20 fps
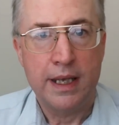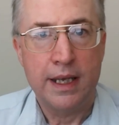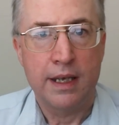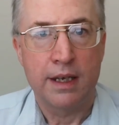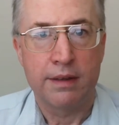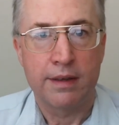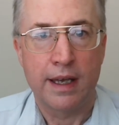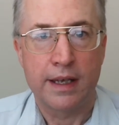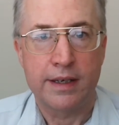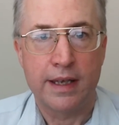
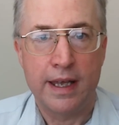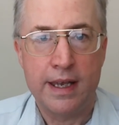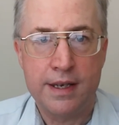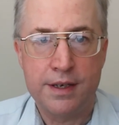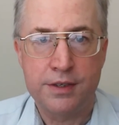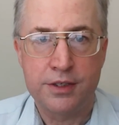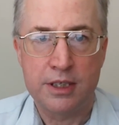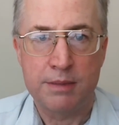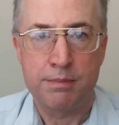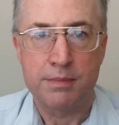here that
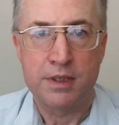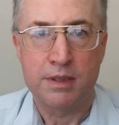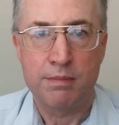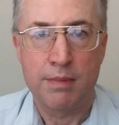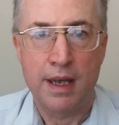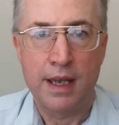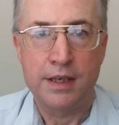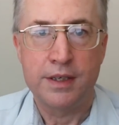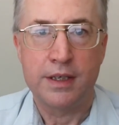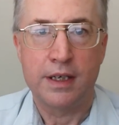
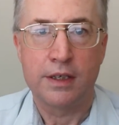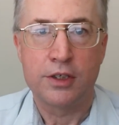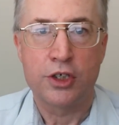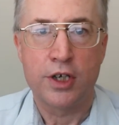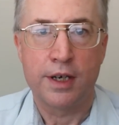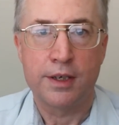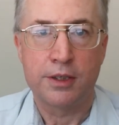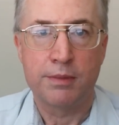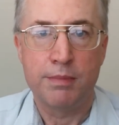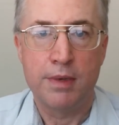asymptomatic
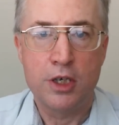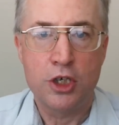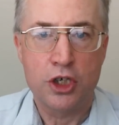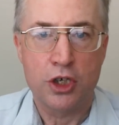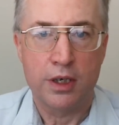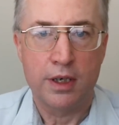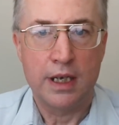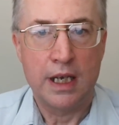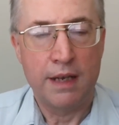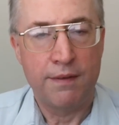transmission,